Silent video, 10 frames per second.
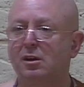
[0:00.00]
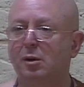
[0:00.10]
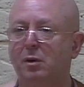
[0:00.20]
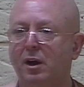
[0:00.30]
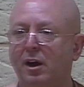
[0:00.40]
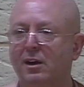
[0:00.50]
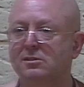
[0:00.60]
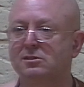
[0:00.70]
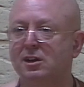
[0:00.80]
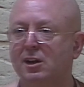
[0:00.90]
and my eye can
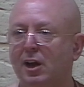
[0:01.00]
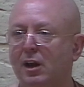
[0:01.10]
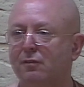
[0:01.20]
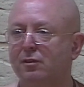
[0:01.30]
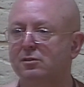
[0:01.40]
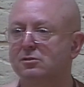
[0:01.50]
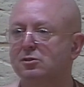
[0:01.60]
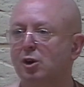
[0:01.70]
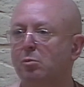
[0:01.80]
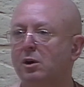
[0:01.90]
see an elephant, and
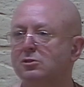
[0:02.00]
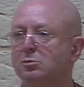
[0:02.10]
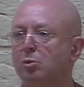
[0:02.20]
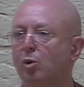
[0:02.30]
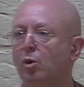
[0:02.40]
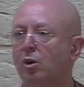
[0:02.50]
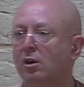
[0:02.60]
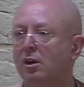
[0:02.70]
so much more.